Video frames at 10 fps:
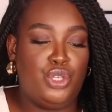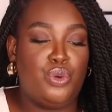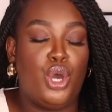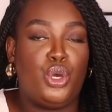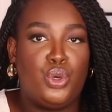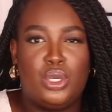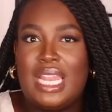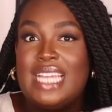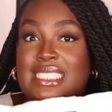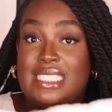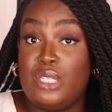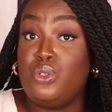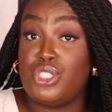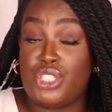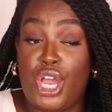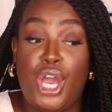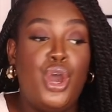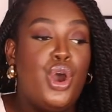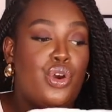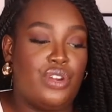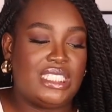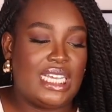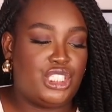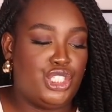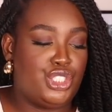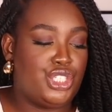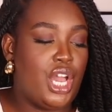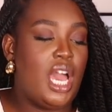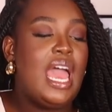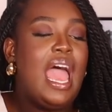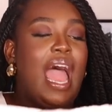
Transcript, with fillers: you a good like silk shirt or a satin shirt.